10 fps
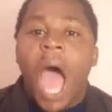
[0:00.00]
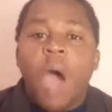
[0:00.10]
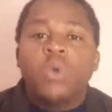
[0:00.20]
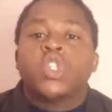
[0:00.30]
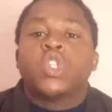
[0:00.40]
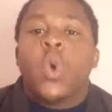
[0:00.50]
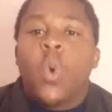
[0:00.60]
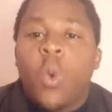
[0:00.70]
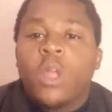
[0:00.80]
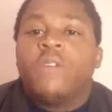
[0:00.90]
I will
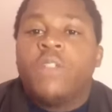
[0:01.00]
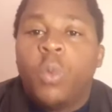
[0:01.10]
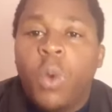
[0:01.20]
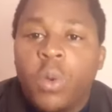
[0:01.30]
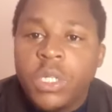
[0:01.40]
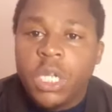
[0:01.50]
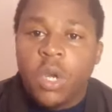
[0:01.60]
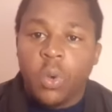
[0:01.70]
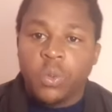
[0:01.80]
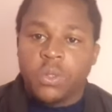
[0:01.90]
score one of the worldy
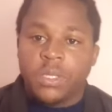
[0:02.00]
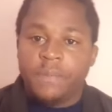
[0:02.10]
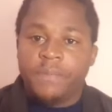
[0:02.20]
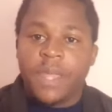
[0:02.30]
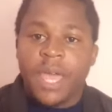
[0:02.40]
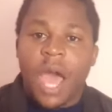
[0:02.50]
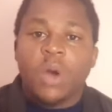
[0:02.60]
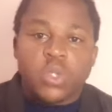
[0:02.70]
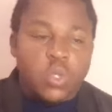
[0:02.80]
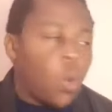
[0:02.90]
goals.
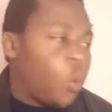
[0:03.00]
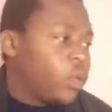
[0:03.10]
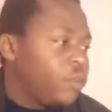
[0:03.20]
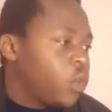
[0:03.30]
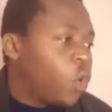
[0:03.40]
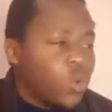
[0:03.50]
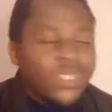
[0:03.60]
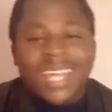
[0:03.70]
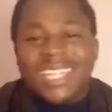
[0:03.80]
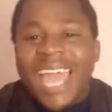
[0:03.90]
I'll score one of the
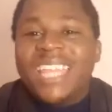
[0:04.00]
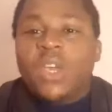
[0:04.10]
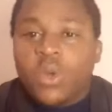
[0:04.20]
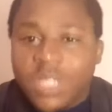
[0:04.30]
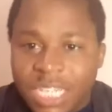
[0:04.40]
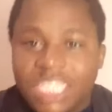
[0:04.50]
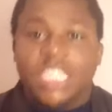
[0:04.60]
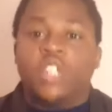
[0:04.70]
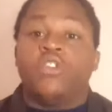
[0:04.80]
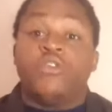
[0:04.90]
goals that are in
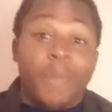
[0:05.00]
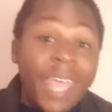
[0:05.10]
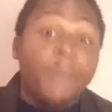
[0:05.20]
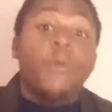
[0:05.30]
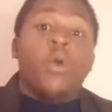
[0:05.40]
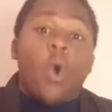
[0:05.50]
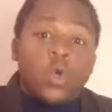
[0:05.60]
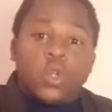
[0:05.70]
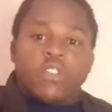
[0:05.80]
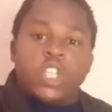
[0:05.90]
contention of being
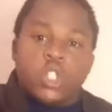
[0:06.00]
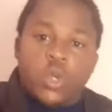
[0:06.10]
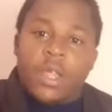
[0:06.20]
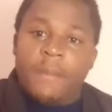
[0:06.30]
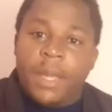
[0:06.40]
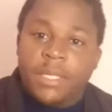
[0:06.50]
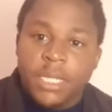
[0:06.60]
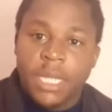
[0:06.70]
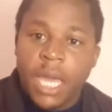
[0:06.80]
goals of the tournament.